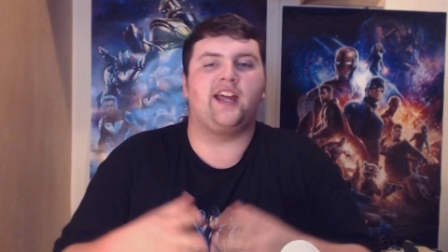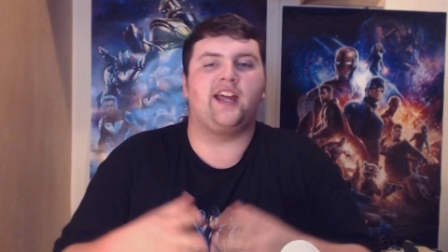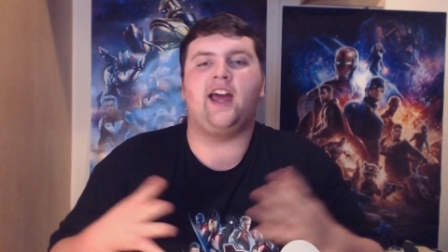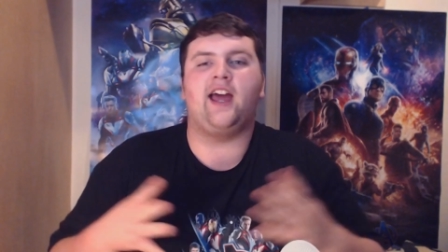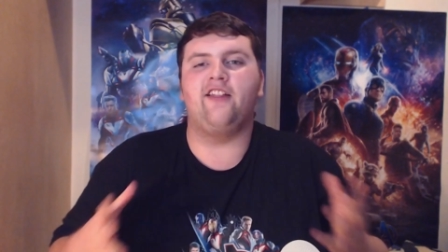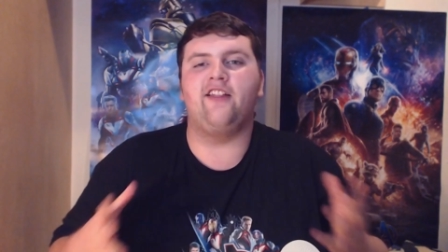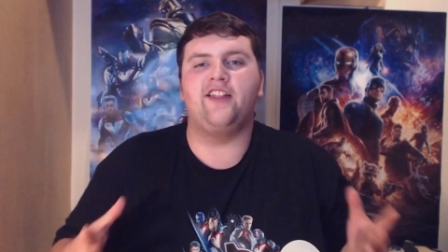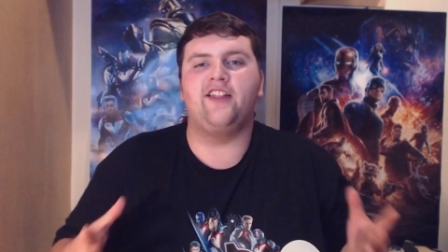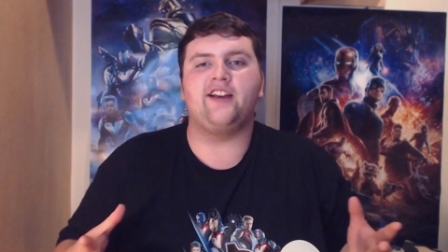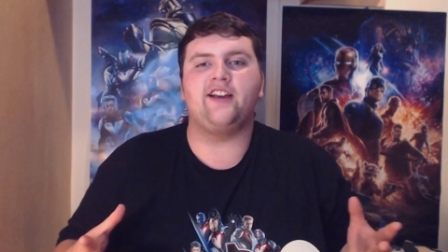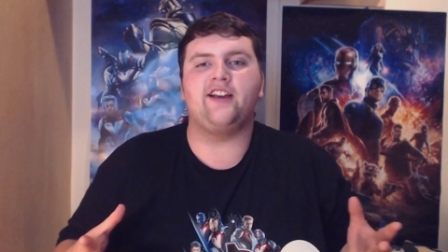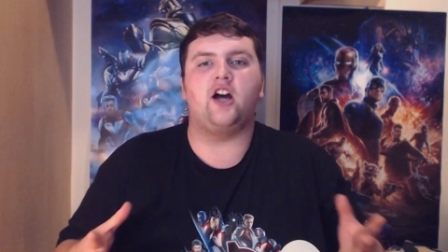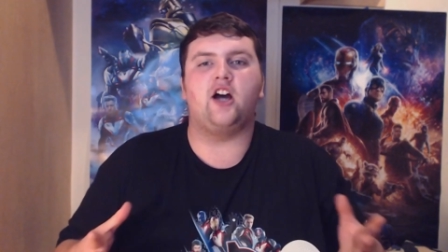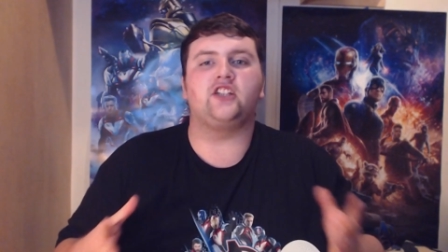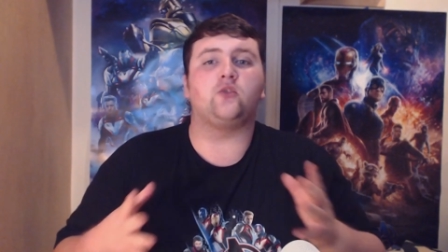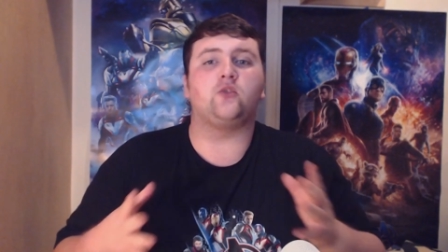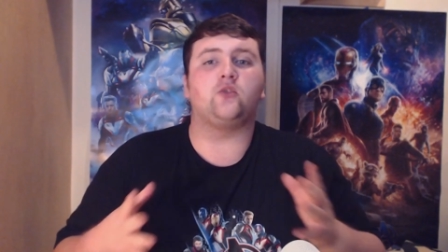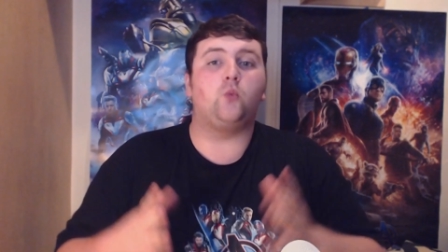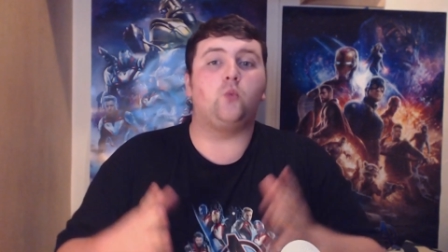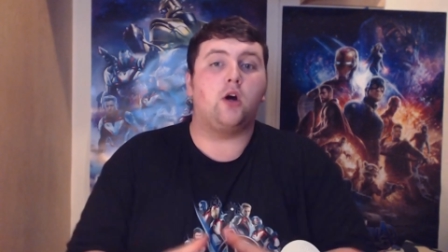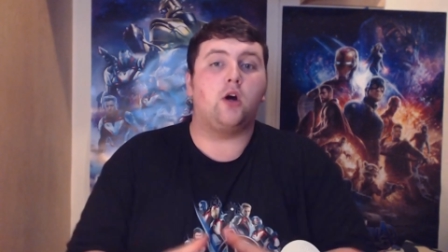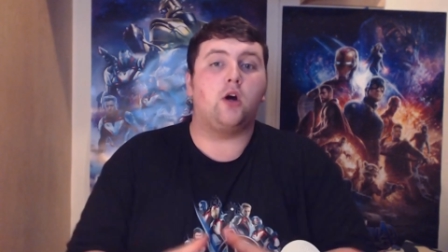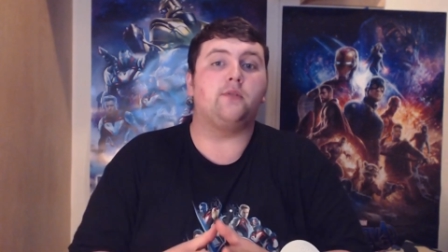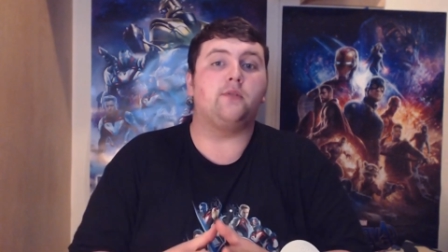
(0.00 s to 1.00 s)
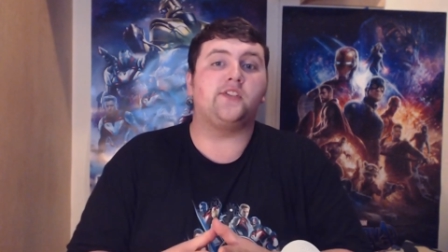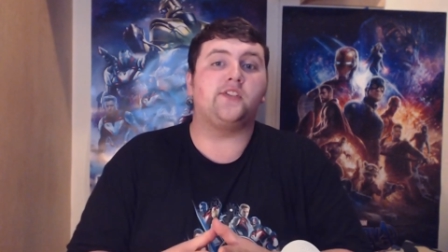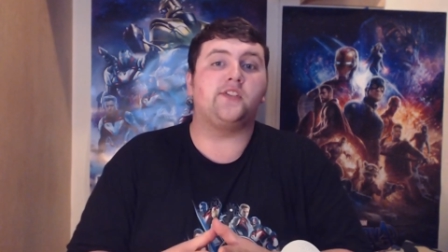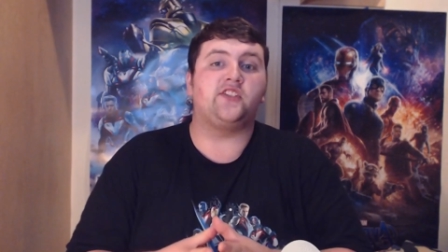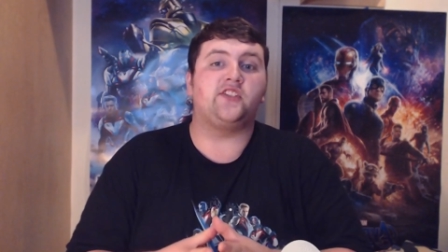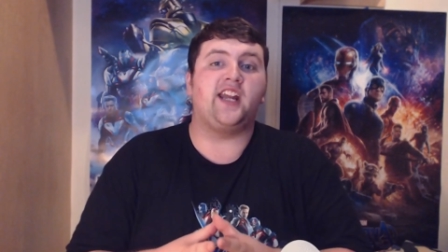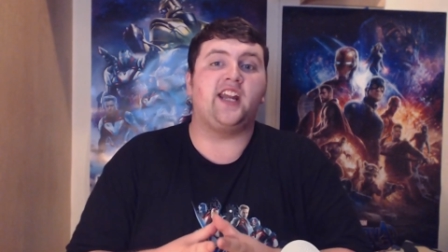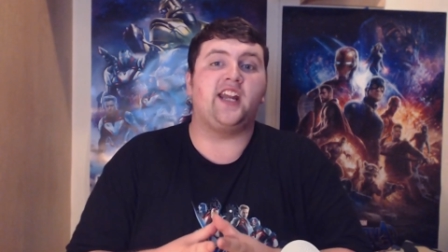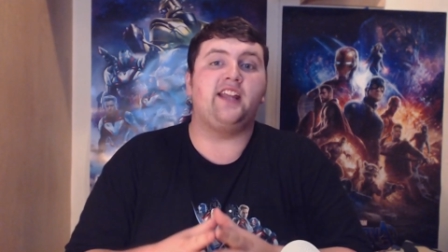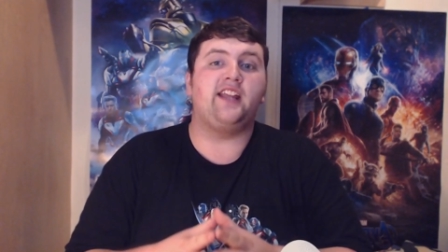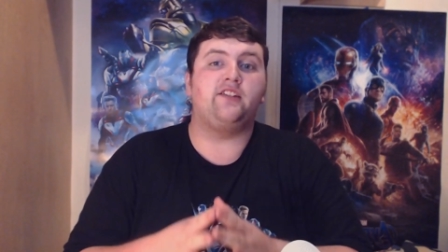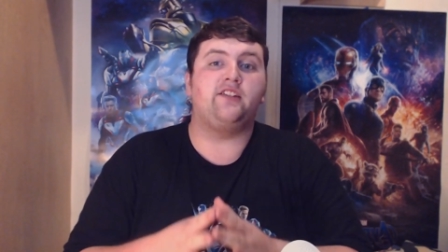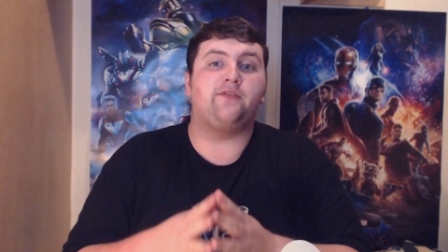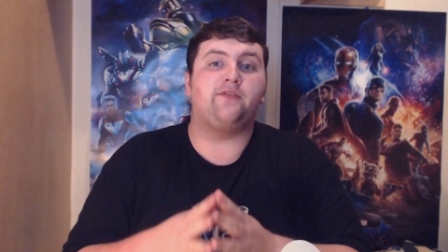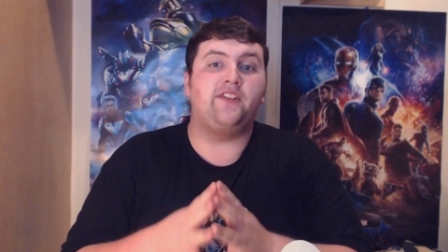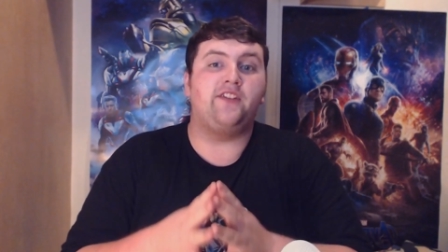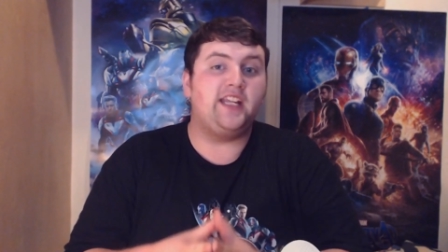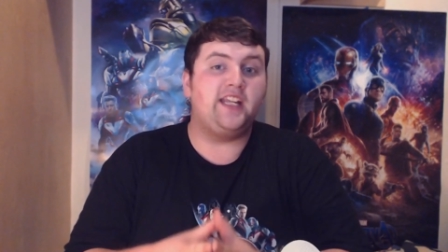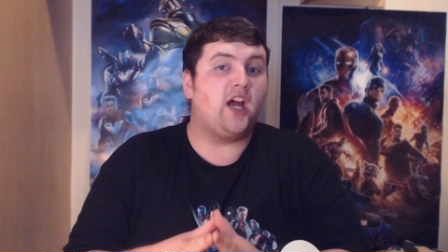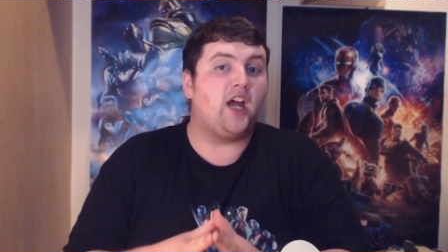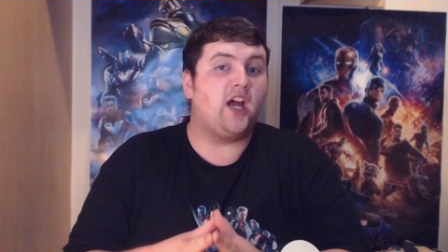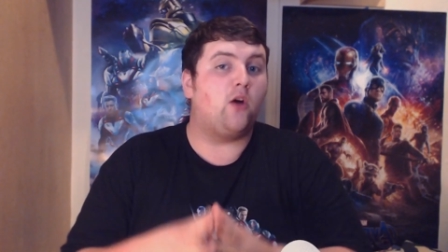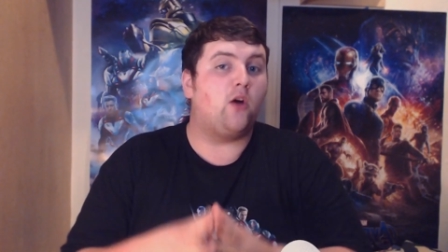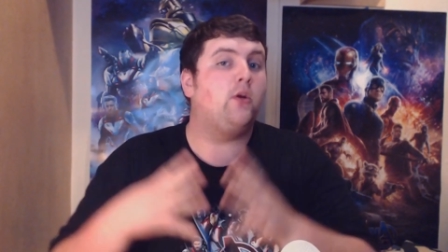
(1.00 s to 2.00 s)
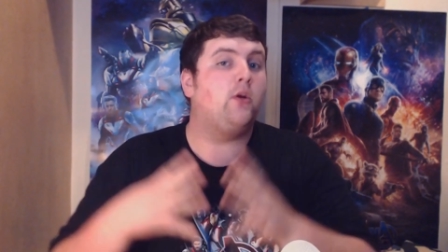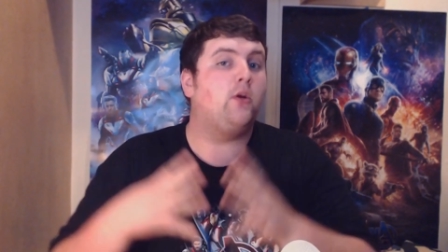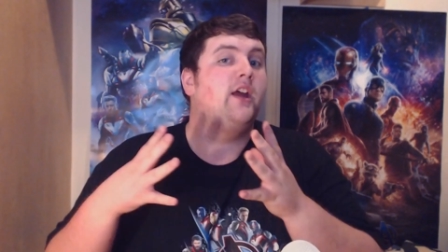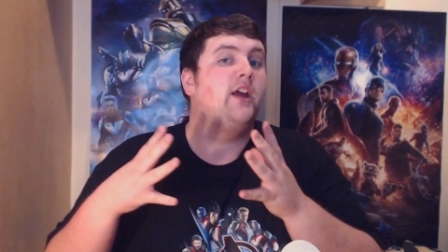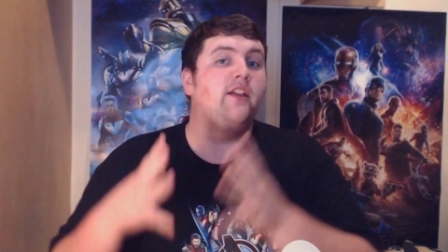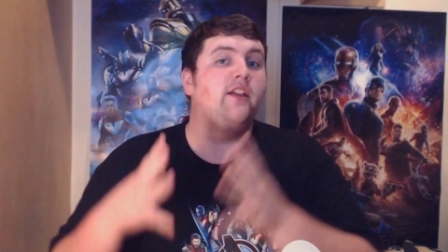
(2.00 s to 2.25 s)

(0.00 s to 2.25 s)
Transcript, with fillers: Hello guys and welcome to today's video.